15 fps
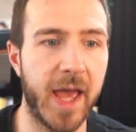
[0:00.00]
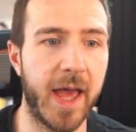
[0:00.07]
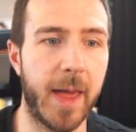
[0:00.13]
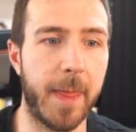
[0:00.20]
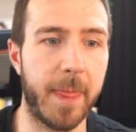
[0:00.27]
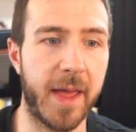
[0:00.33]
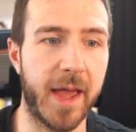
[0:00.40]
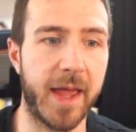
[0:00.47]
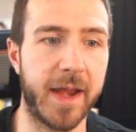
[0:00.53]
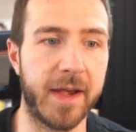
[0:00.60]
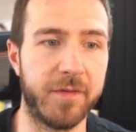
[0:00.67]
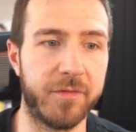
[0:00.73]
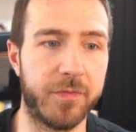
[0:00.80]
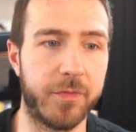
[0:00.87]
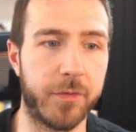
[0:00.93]
And
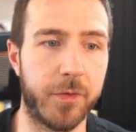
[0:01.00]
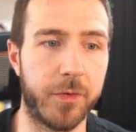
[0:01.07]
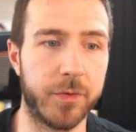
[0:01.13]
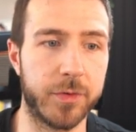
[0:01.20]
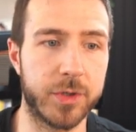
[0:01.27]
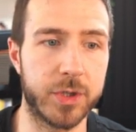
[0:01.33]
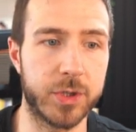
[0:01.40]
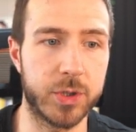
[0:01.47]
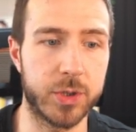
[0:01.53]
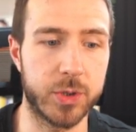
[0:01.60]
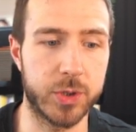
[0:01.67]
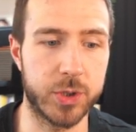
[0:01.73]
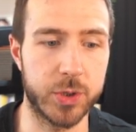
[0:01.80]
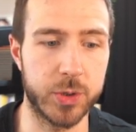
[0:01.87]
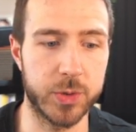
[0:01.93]
then for
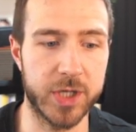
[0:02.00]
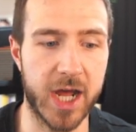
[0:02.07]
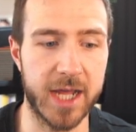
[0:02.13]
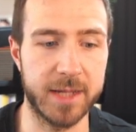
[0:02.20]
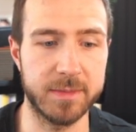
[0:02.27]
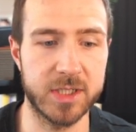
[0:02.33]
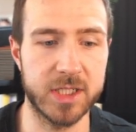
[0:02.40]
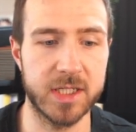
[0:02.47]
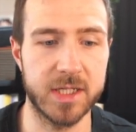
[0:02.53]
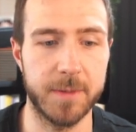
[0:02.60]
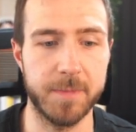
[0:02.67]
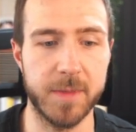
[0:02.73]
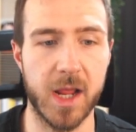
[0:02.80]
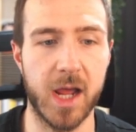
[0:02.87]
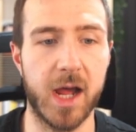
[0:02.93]
two times,
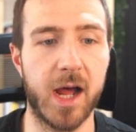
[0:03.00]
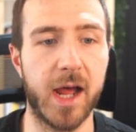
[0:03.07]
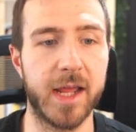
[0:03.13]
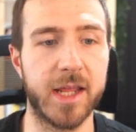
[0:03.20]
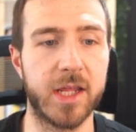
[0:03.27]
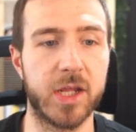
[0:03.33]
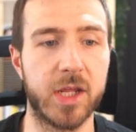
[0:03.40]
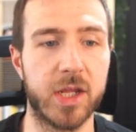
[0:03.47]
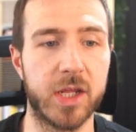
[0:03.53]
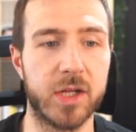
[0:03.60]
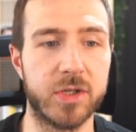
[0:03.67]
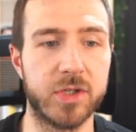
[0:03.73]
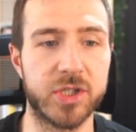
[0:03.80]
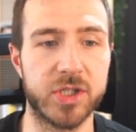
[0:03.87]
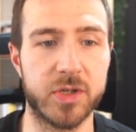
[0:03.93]
I
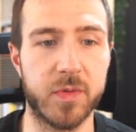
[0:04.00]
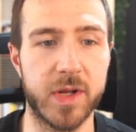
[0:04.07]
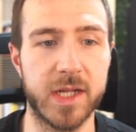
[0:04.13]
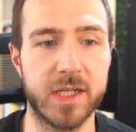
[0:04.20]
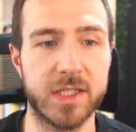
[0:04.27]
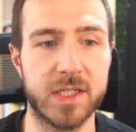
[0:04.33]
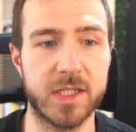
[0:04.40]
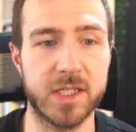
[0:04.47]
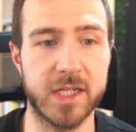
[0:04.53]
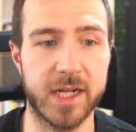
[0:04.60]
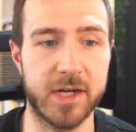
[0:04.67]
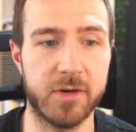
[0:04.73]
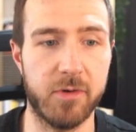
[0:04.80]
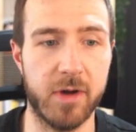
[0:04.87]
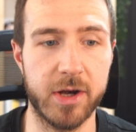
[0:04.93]
generate
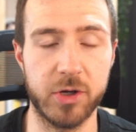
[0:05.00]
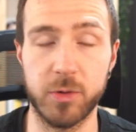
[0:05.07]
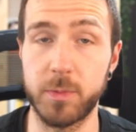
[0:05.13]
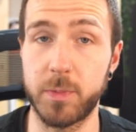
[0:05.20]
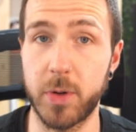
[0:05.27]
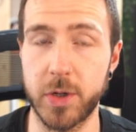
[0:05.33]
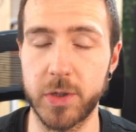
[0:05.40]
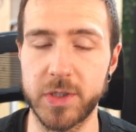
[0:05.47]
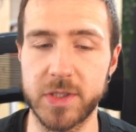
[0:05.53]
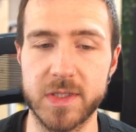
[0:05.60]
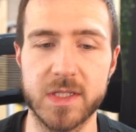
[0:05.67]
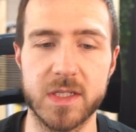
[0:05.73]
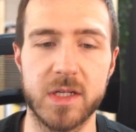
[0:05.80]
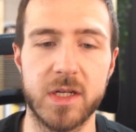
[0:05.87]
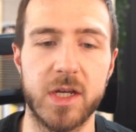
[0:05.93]
10 random
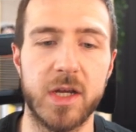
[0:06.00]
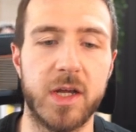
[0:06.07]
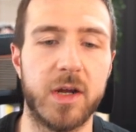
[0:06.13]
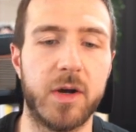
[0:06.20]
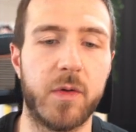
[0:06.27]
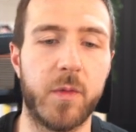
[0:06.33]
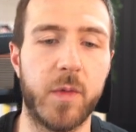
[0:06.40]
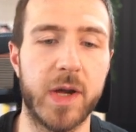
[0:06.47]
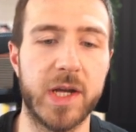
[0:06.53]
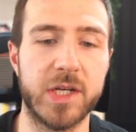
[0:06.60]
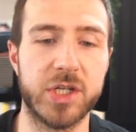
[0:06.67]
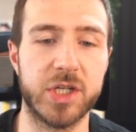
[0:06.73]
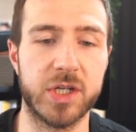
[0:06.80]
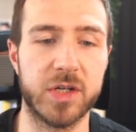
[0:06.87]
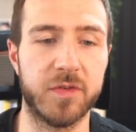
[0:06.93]
points
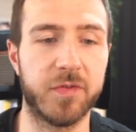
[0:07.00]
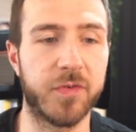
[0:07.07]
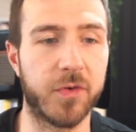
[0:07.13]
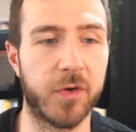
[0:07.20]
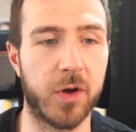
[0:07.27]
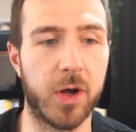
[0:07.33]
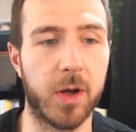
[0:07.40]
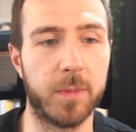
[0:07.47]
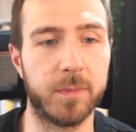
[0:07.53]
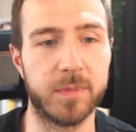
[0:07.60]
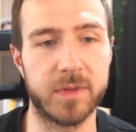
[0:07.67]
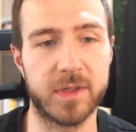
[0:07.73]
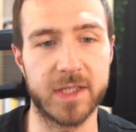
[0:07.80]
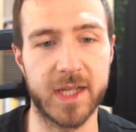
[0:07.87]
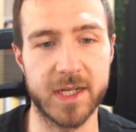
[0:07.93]
ranging
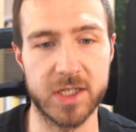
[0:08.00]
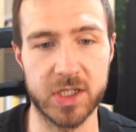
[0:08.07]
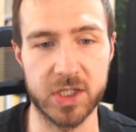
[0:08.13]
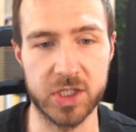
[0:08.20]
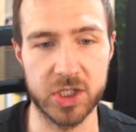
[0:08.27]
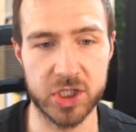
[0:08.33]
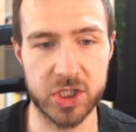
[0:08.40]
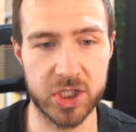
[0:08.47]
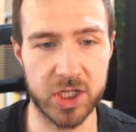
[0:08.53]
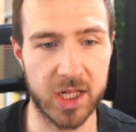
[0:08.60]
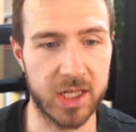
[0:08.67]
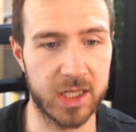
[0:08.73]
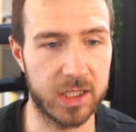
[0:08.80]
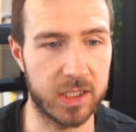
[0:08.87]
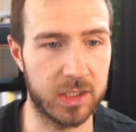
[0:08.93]
from that
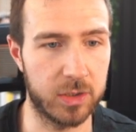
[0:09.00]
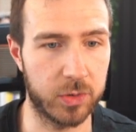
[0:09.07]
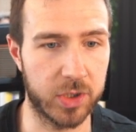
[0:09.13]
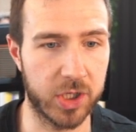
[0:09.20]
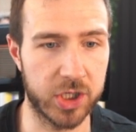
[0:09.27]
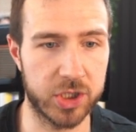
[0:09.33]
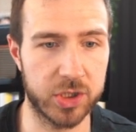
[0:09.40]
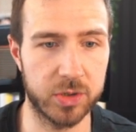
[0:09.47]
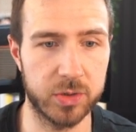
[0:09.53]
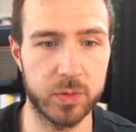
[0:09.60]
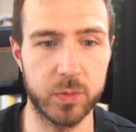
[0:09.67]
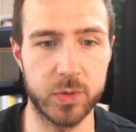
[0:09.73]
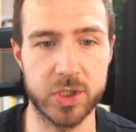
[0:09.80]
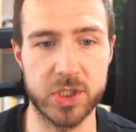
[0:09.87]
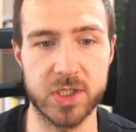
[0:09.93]
initial location,
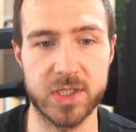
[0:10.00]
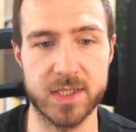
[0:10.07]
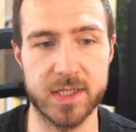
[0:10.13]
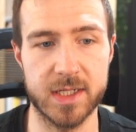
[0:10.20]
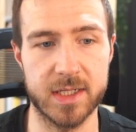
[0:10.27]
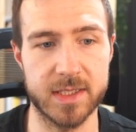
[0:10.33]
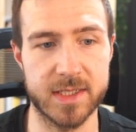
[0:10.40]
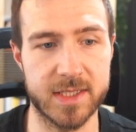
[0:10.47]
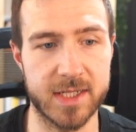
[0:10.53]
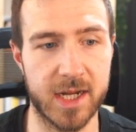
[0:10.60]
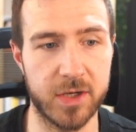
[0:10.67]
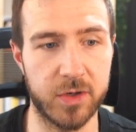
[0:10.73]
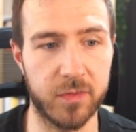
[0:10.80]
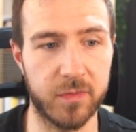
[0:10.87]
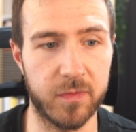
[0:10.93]
which is
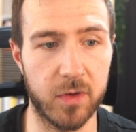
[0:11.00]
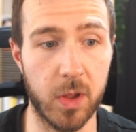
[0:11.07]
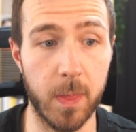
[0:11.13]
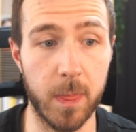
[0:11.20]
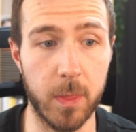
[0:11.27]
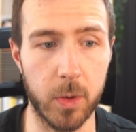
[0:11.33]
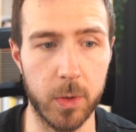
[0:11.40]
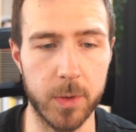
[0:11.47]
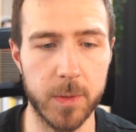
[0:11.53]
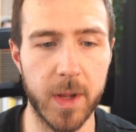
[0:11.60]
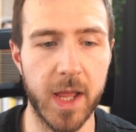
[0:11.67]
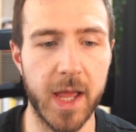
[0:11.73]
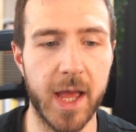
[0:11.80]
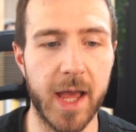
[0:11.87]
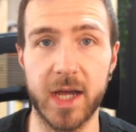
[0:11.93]
inside of London,
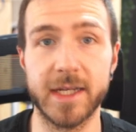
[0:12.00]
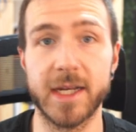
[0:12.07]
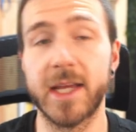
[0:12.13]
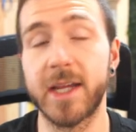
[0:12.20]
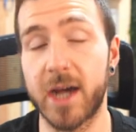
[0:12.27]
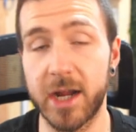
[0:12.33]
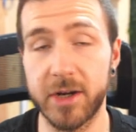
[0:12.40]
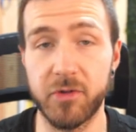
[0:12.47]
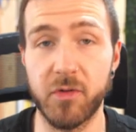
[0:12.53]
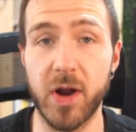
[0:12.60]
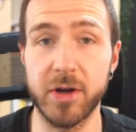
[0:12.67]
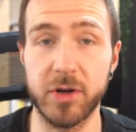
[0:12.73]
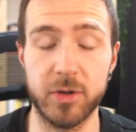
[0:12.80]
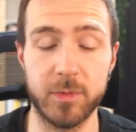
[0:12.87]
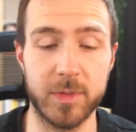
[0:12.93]
and I add
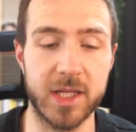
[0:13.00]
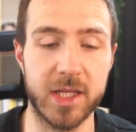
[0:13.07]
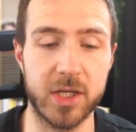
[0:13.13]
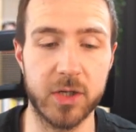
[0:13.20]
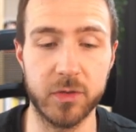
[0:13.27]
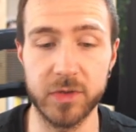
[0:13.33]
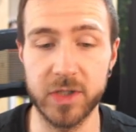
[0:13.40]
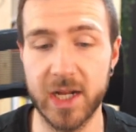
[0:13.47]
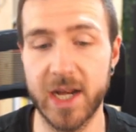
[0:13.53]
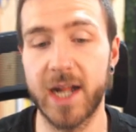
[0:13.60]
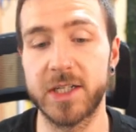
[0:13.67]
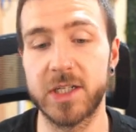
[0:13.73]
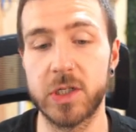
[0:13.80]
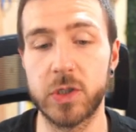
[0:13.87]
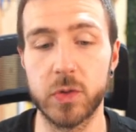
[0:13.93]
randomly on the
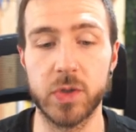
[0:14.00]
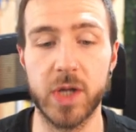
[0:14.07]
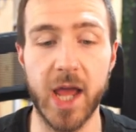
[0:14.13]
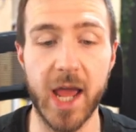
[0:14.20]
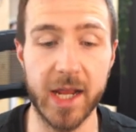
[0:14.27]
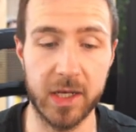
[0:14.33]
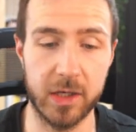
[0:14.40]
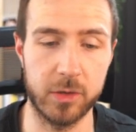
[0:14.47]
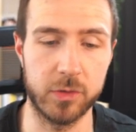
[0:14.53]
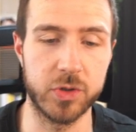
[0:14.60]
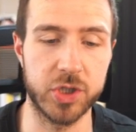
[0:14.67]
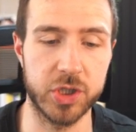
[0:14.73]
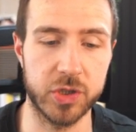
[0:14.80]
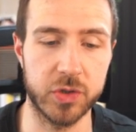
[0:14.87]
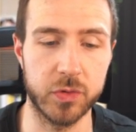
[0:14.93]
latitude and
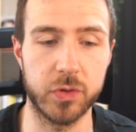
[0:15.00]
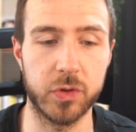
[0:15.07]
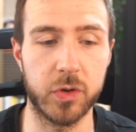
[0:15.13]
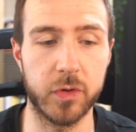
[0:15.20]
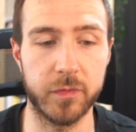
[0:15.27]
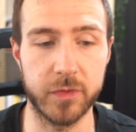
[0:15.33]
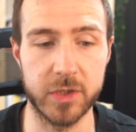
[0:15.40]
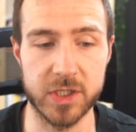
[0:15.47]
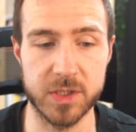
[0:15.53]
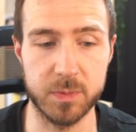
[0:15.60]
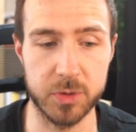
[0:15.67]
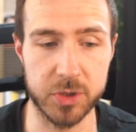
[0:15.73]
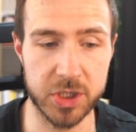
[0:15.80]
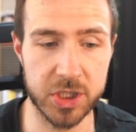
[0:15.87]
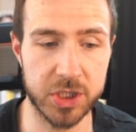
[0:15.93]
longitude of this
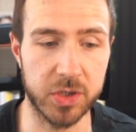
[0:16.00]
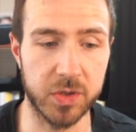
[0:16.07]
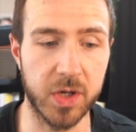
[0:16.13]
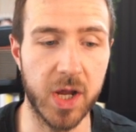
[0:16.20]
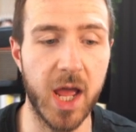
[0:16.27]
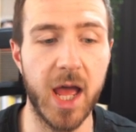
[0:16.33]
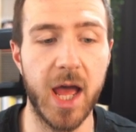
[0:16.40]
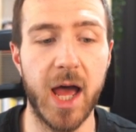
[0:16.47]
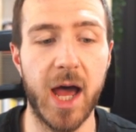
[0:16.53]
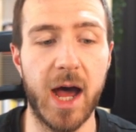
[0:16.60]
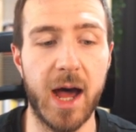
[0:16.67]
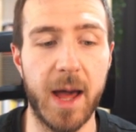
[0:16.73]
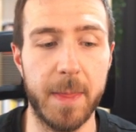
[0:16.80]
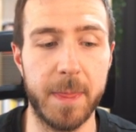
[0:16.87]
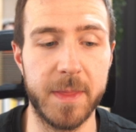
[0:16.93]
position,
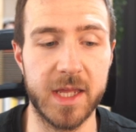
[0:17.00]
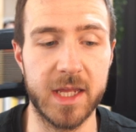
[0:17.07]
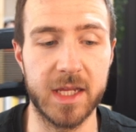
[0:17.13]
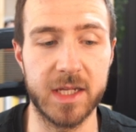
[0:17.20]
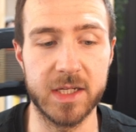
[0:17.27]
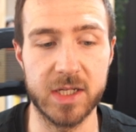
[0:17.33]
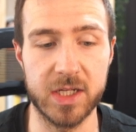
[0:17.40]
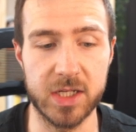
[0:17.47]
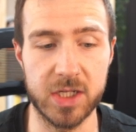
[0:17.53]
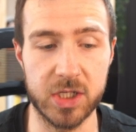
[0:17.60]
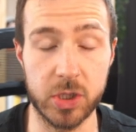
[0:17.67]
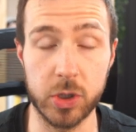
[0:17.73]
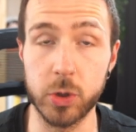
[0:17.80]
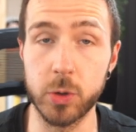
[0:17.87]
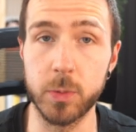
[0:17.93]
adding the
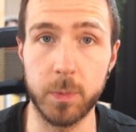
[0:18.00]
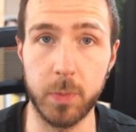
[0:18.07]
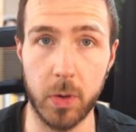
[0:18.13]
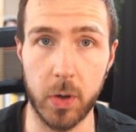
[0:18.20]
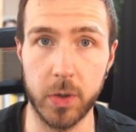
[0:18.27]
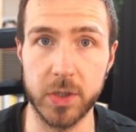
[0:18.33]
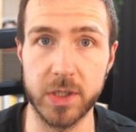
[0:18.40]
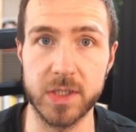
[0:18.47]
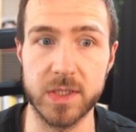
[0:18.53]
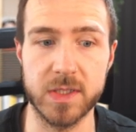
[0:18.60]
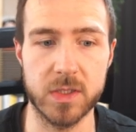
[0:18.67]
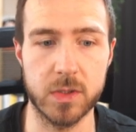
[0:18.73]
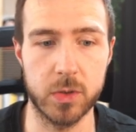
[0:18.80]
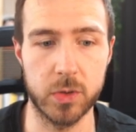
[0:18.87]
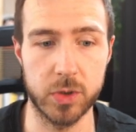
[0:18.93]
new
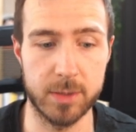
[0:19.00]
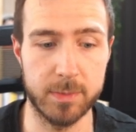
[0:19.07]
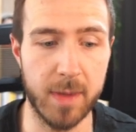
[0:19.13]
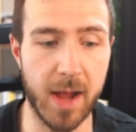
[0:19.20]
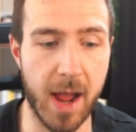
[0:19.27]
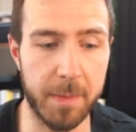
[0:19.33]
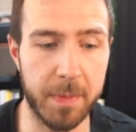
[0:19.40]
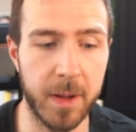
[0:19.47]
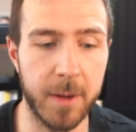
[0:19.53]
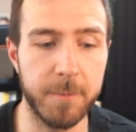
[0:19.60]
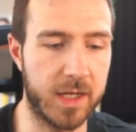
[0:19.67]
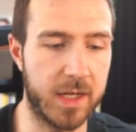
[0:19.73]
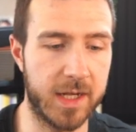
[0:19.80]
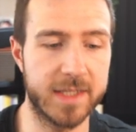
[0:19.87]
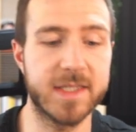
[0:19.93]
points on the map.
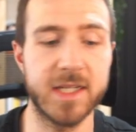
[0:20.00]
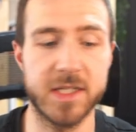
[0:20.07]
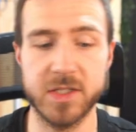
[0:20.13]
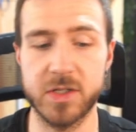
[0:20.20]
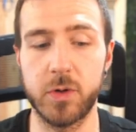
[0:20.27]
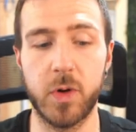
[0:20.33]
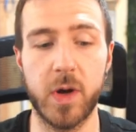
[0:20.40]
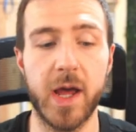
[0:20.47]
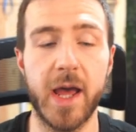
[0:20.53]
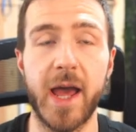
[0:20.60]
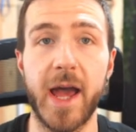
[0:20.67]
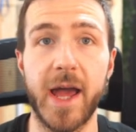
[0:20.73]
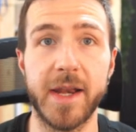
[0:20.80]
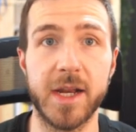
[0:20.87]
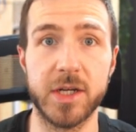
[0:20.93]
Let's just go
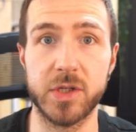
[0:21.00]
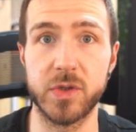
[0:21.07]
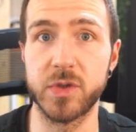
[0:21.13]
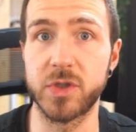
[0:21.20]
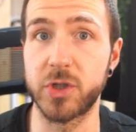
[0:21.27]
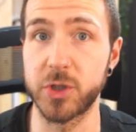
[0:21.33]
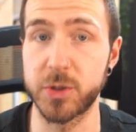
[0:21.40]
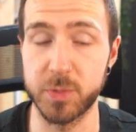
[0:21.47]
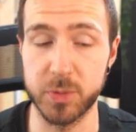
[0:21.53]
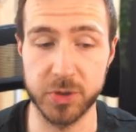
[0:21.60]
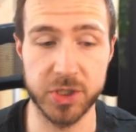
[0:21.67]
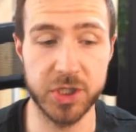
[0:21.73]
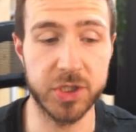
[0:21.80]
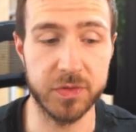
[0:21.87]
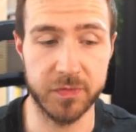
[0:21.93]
ahead and use this
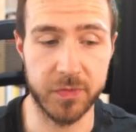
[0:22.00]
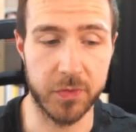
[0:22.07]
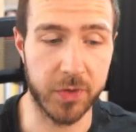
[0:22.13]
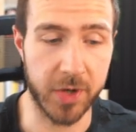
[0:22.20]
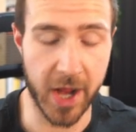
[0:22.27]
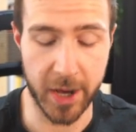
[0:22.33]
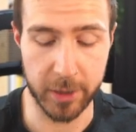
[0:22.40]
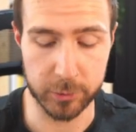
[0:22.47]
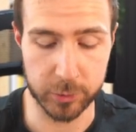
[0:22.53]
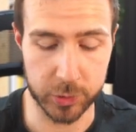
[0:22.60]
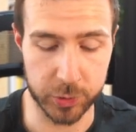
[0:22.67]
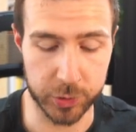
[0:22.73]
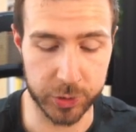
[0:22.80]
position for now to